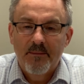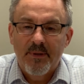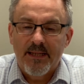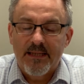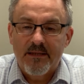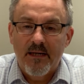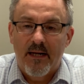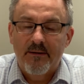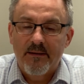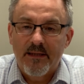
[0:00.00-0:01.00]
But let's
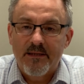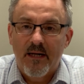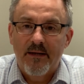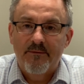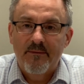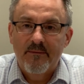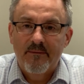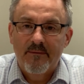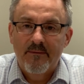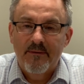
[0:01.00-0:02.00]
not
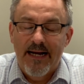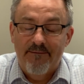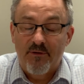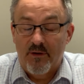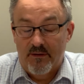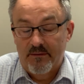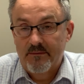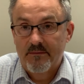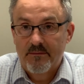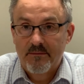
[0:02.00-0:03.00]
ever
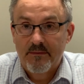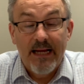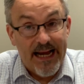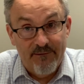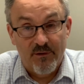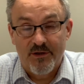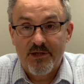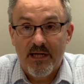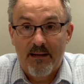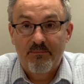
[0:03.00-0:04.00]

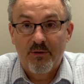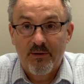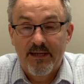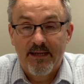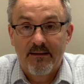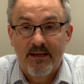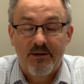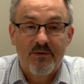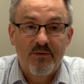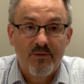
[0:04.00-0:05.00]
stop looking
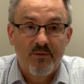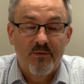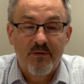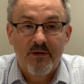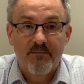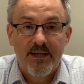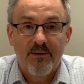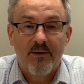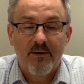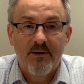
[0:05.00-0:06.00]
into the
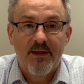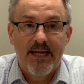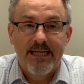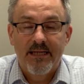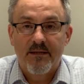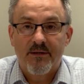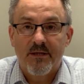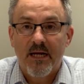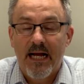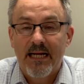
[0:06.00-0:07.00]
mirror that
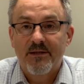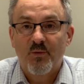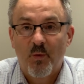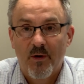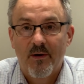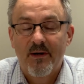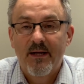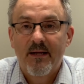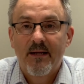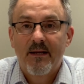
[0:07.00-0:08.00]
is God's Word
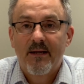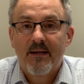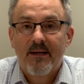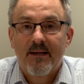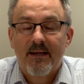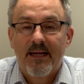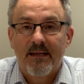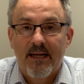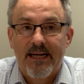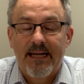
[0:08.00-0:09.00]

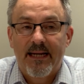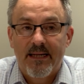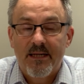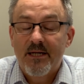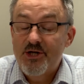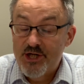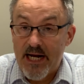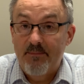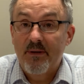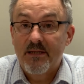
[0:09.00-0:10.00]
and letting it
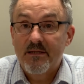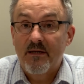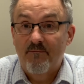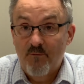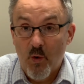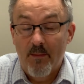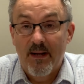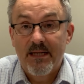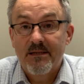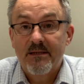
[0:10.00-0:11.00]
shape us and form
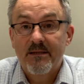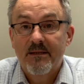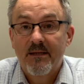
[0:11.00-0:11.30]
us